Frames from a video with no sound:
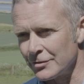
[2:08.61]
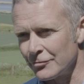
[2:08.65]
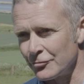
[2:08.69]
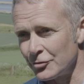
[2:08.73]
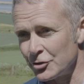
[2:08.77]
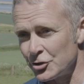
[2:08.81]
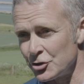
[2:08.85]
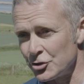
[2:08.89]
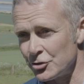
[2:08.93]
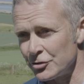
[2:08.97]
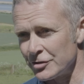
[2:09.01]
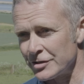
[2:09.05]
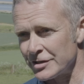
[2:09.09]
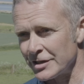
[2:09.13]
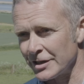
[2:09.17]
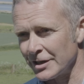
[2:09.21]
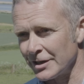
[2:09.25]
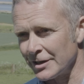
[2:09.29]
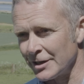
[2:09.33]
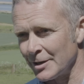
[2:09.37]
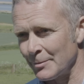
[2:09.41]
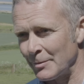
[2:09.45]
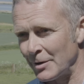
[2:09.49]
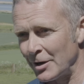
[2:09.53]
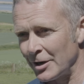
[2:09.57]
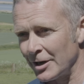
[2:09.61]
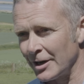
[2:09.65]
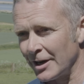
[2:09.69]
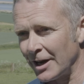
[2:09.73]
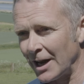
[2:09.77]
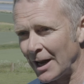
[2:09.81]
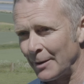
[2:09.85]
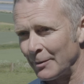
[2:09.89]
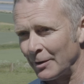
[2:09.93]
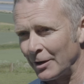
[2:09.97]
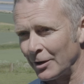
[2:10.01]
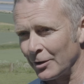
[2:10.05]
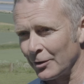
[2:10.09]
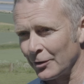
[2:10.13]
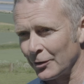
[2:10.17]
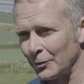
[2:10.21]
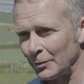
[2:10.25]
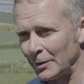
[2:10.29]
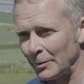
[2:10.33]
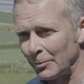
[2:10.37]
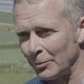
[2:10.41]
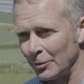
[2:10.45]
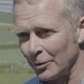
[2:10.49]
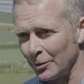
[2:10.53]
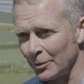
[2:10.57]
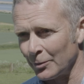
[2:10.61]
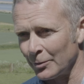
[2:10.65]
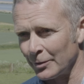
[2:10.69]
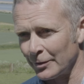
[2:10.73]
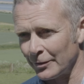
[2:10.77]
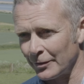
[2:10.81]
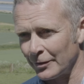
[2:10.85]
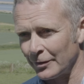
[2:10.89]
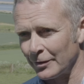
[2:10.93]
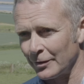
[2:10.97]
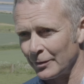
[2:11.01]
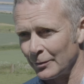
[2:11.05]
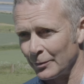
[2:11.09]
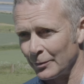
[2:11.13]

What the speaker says: reducing the amount of chemicals we put was